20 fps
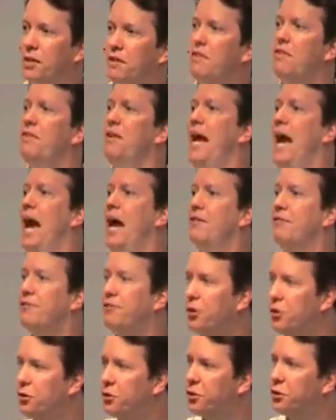Even if it had
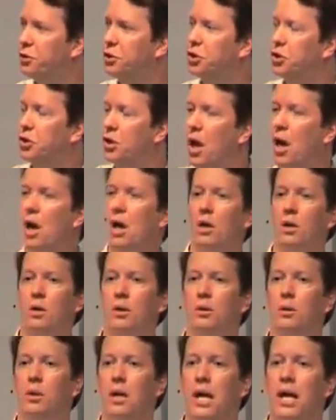further to
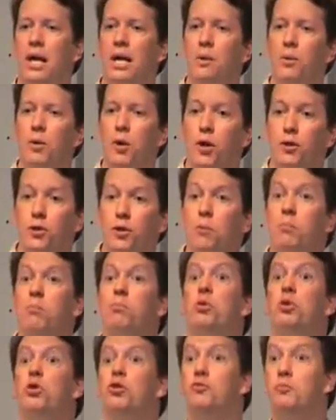go, it would also
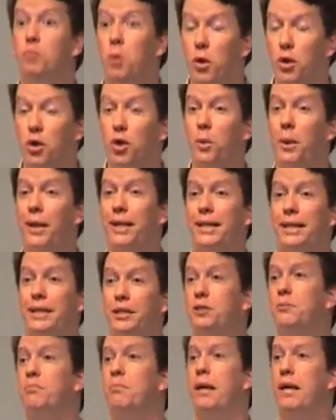move more quickly
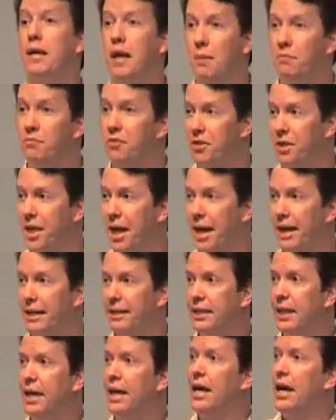to make up for
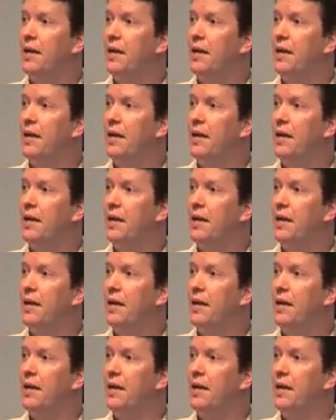that,